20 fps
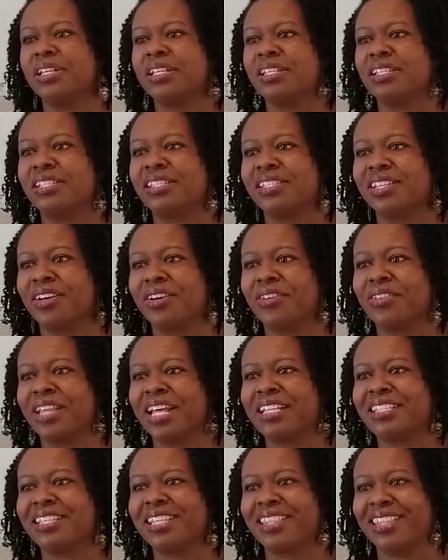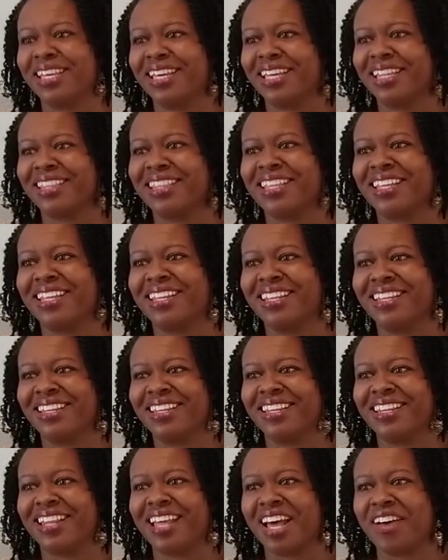So that's a thing that
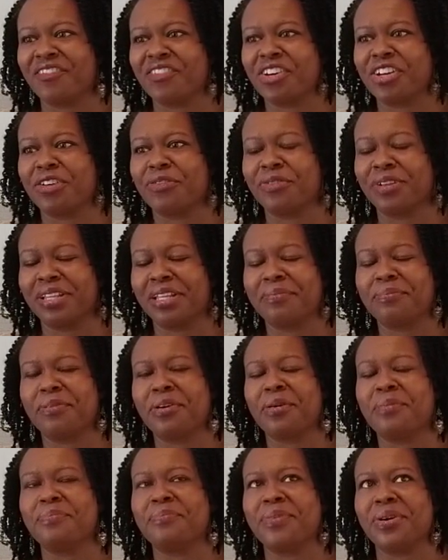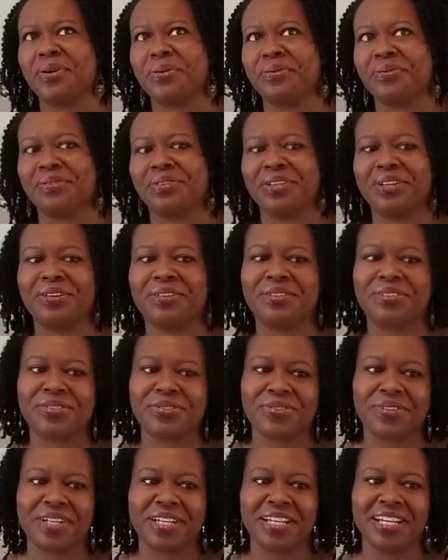I'm going to really promote, you know,
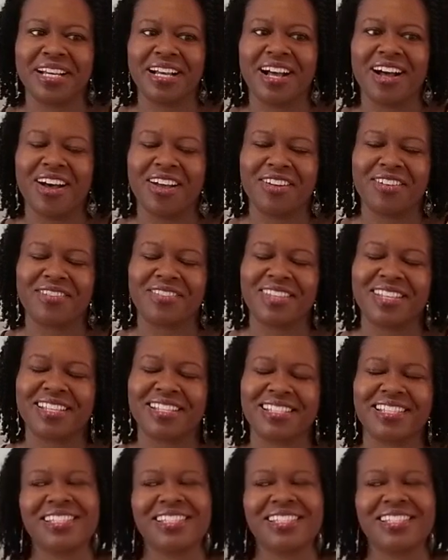during all of this.